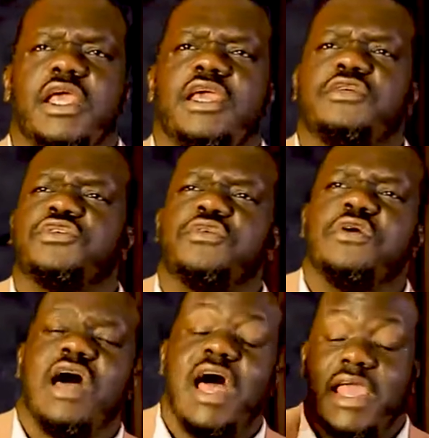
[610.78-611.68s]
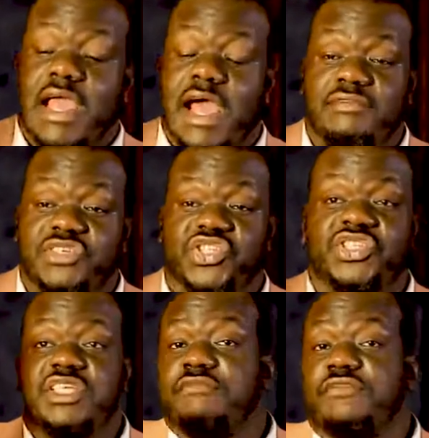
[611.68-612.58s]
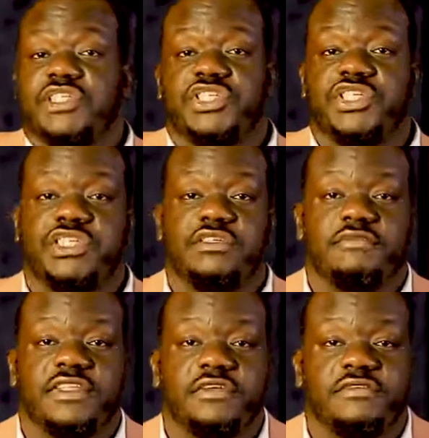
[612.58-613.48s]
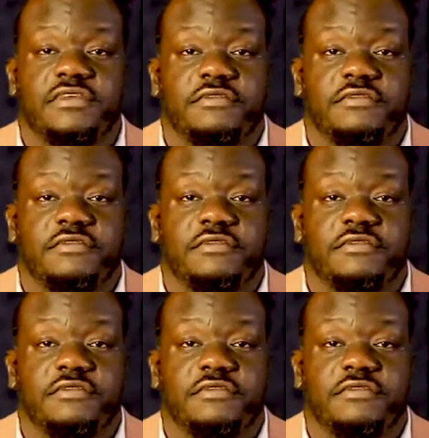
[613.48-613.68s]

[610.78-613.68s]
You know, so I, I received the teaching of, of,